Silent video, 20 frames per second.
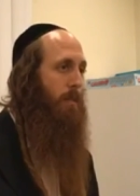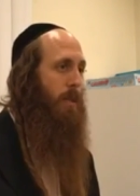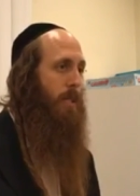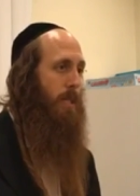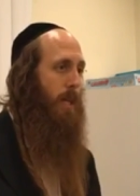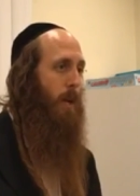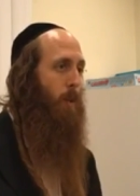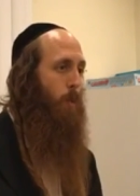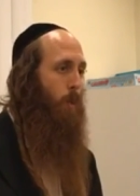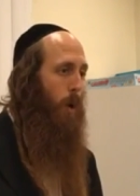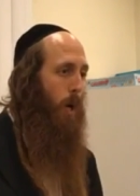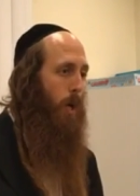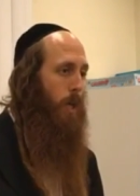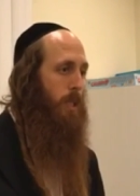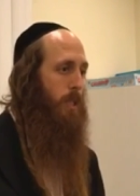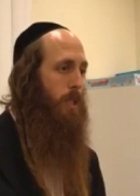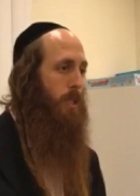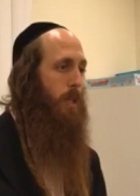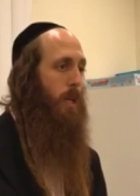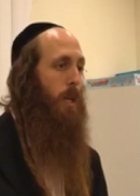as I
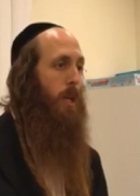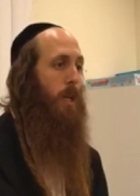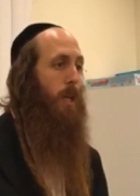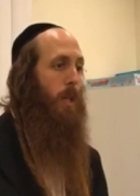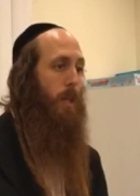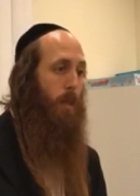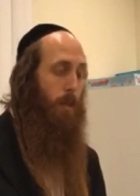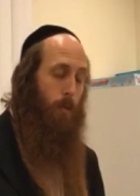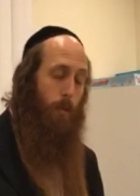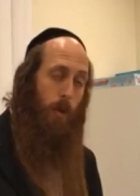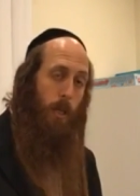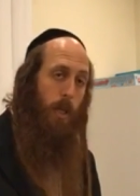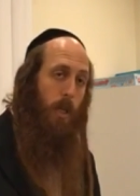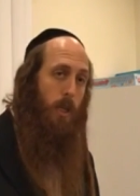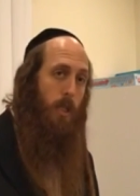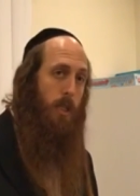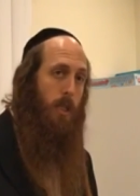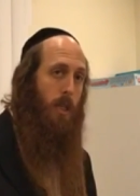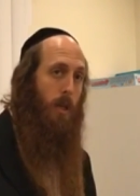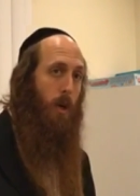was three
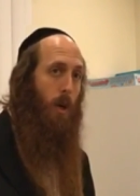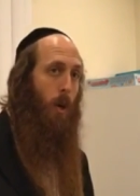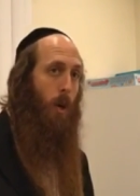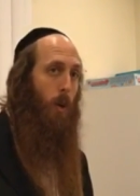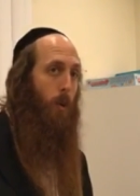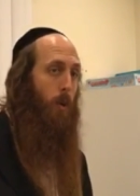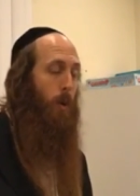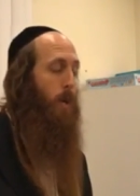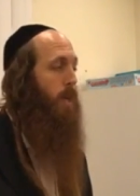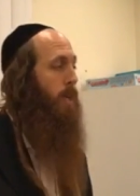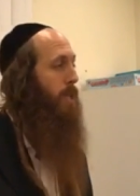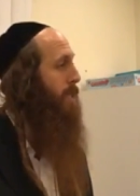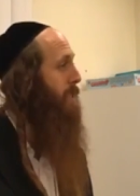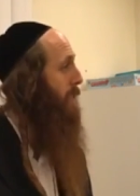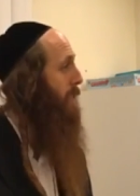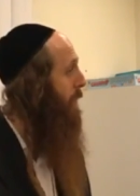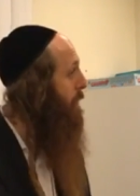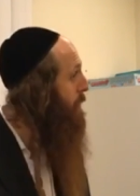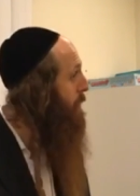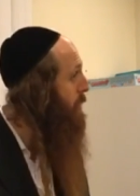years ago,
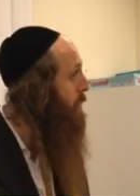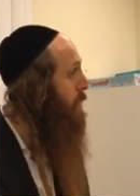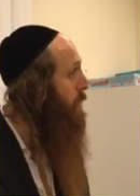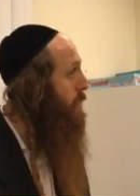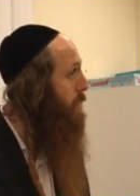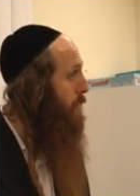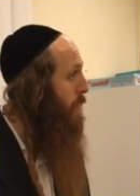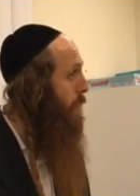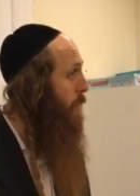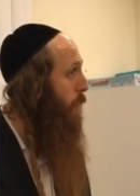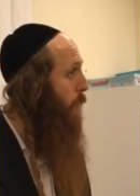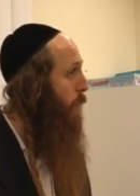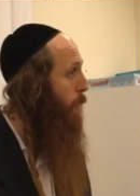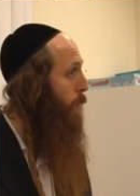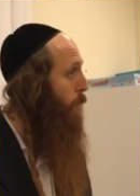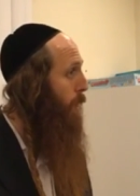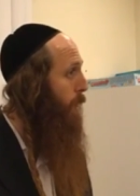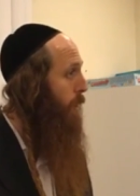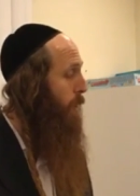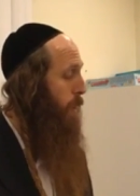seven years ago.
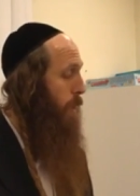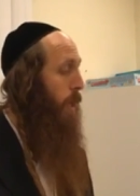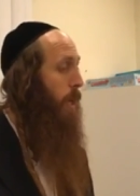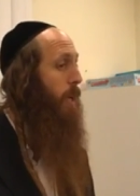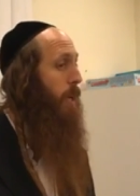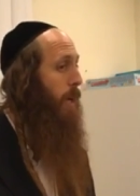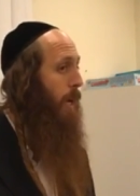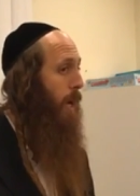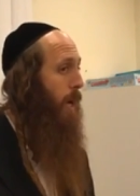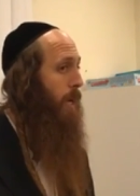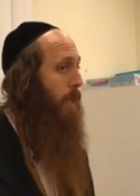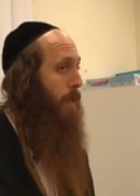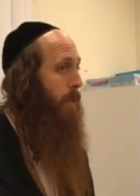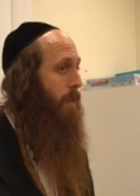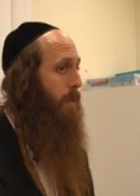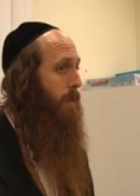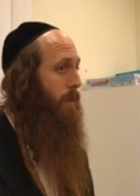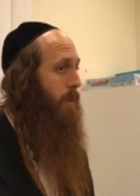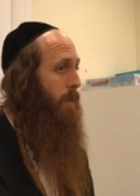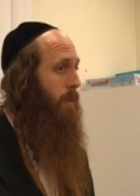Thank God.
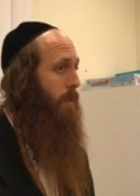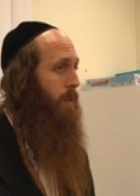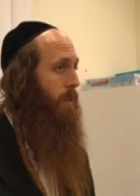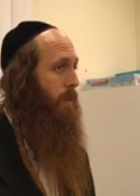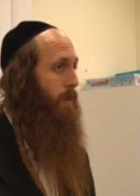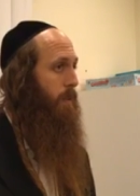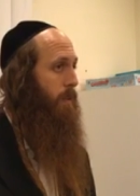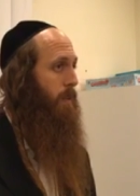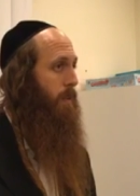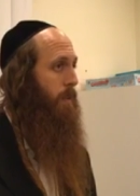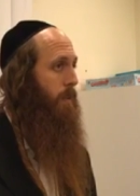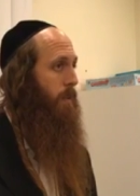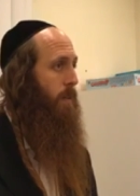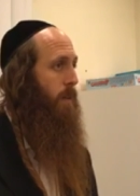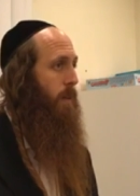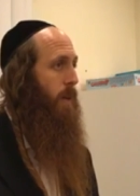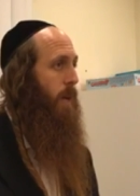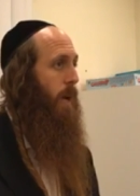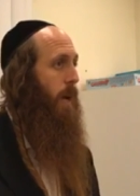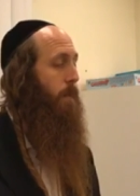
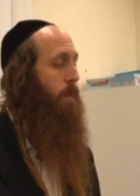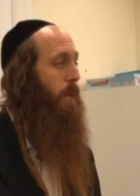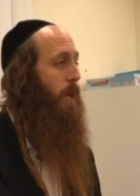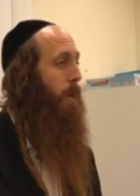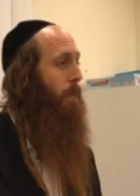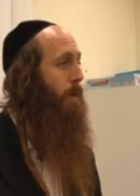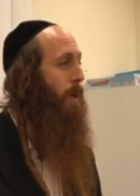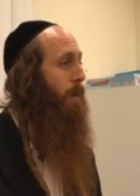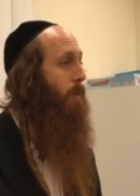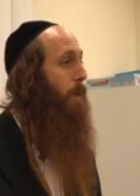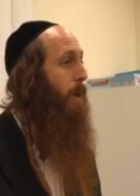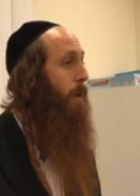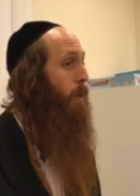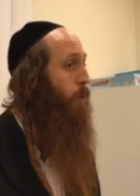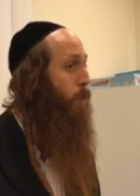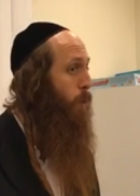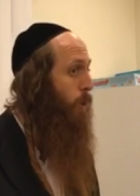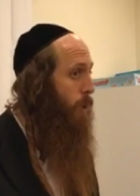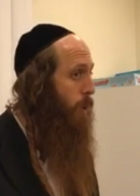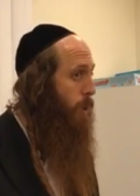I'm keeping my
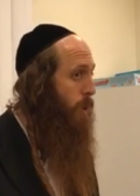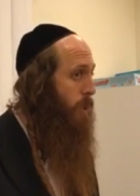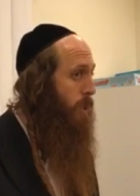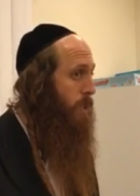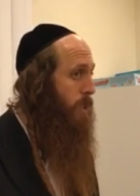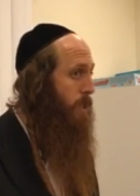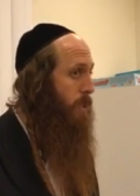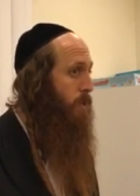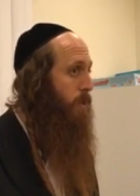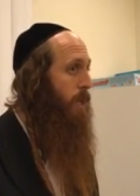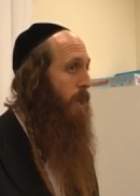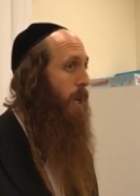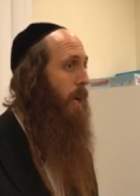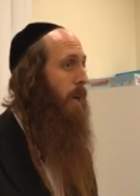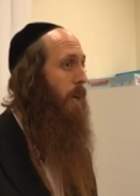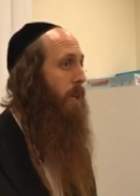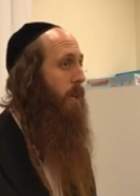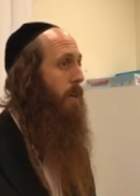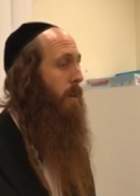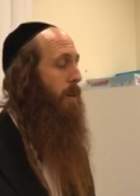words
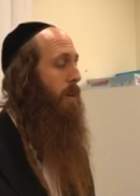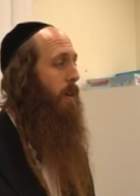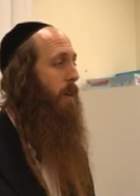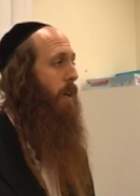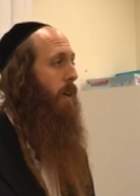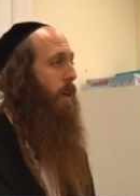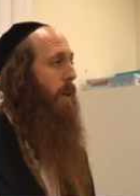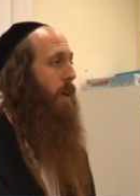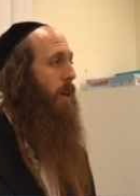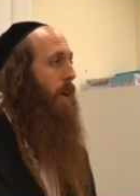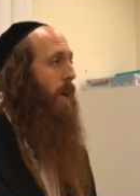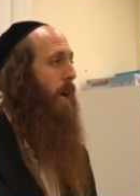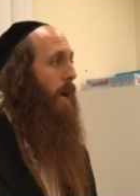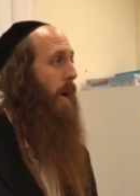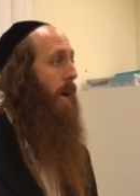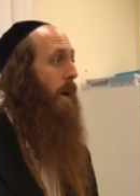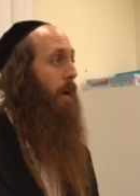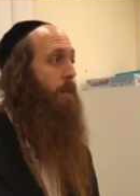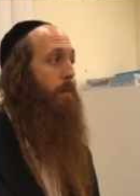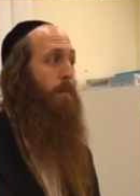today.
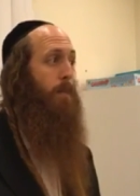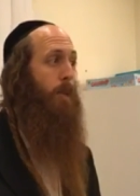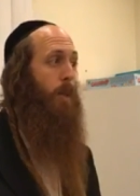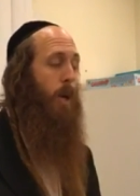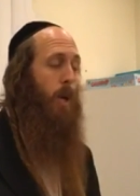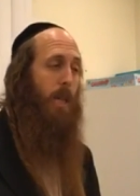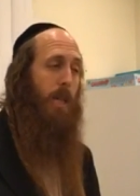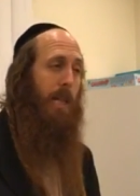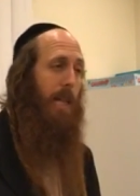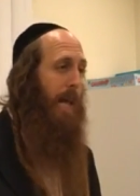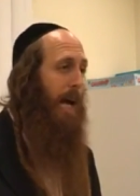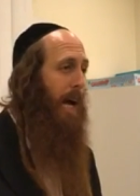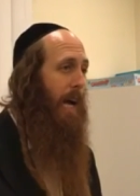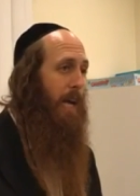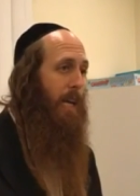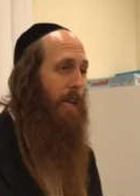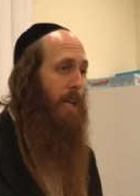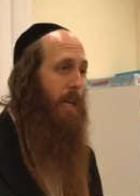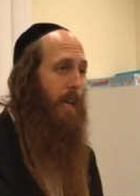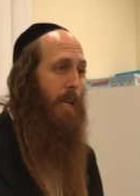I'm not
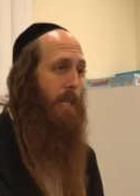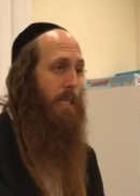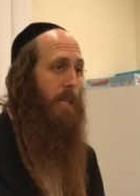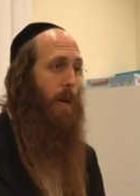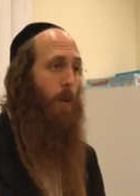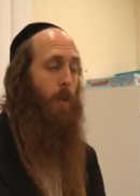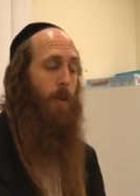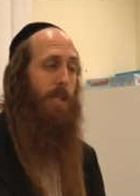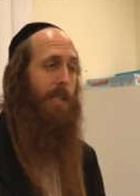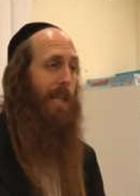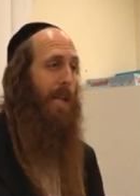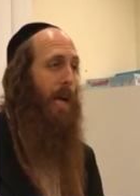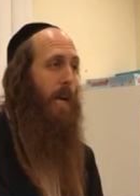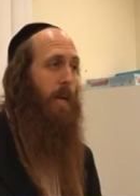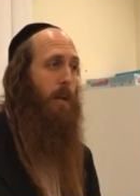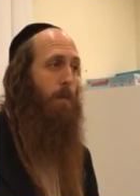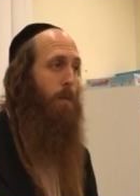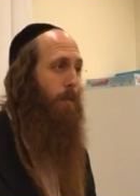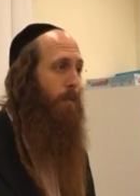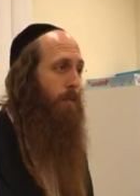lying as I was
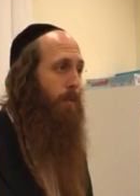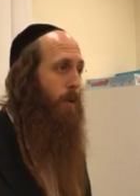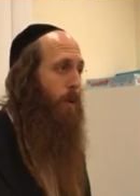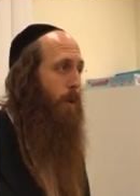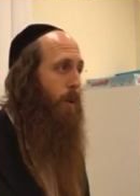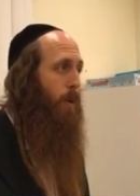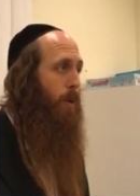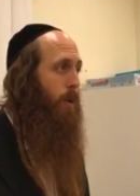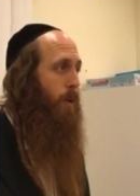lying before.